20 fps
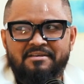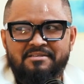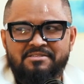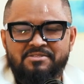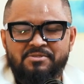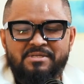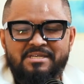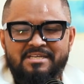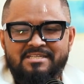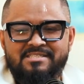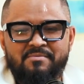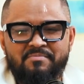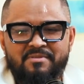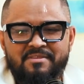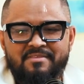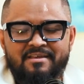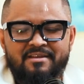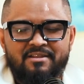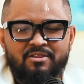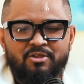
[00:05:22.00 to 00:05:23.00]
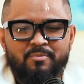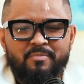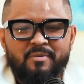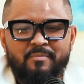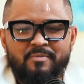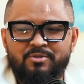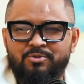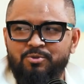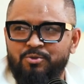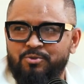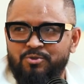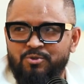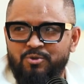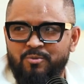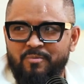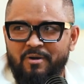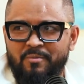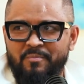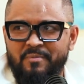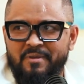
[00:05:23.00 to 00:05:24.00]
so here's something that a lot of people don't know
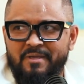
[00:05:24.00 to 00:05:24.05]
about me.